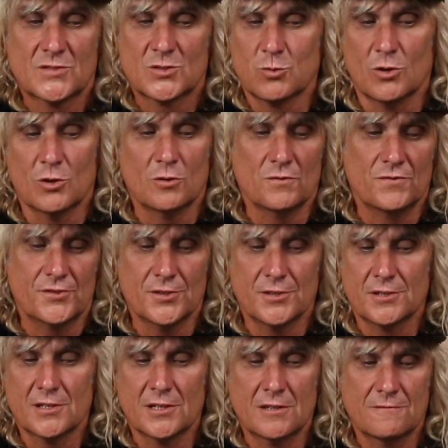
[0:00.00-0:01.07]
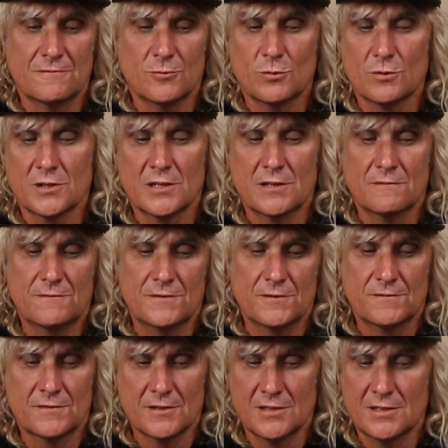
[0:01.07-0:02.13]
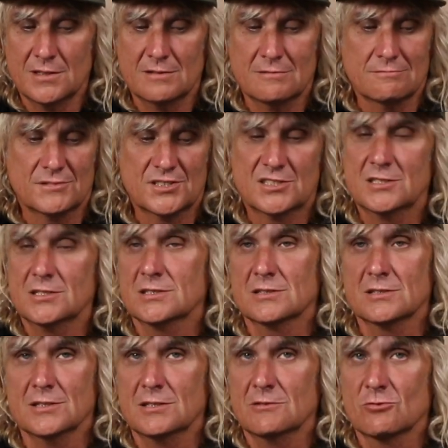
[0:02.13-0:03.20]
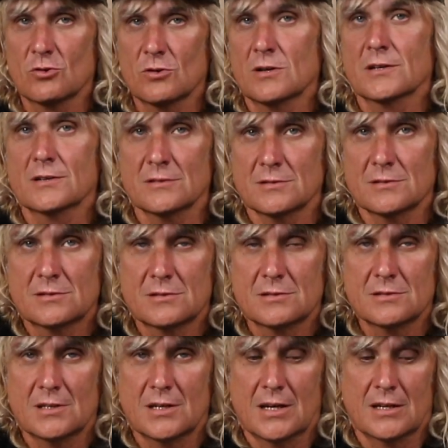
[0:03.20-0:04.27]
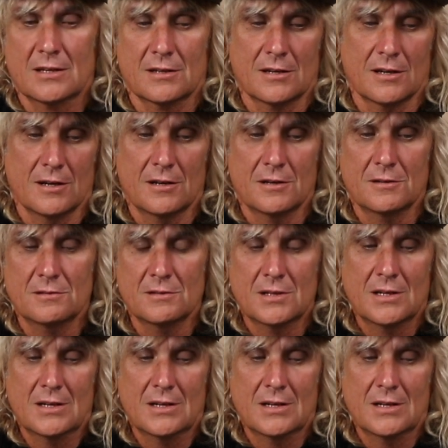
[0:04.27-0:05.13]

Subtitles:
12, 13, 14, 15, 16 riders and go,